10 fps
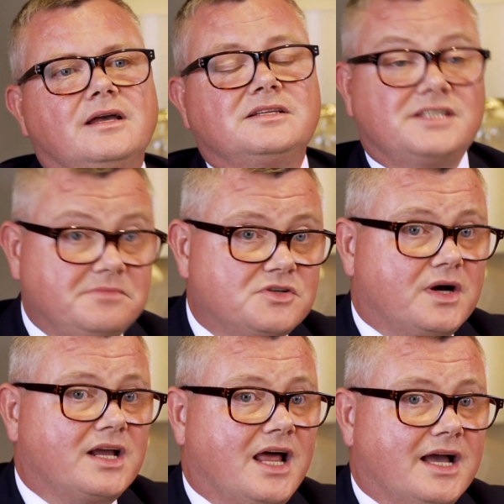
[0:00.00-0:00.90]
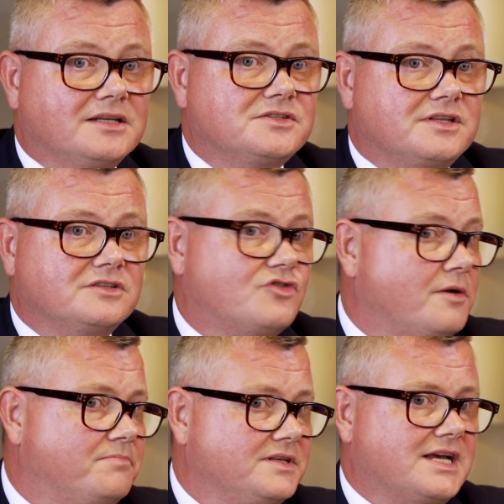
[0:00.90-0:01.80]
It seems to our clients that
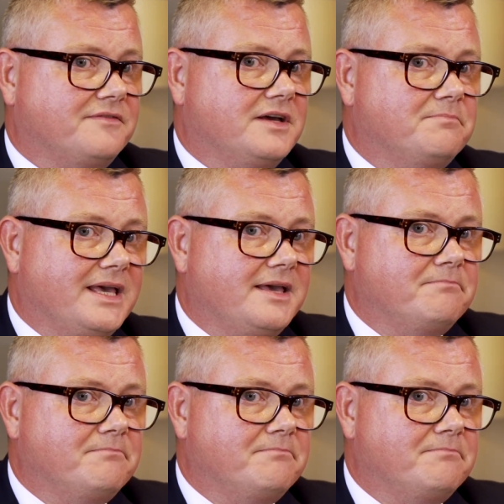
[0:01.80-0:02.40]
Trump is having a big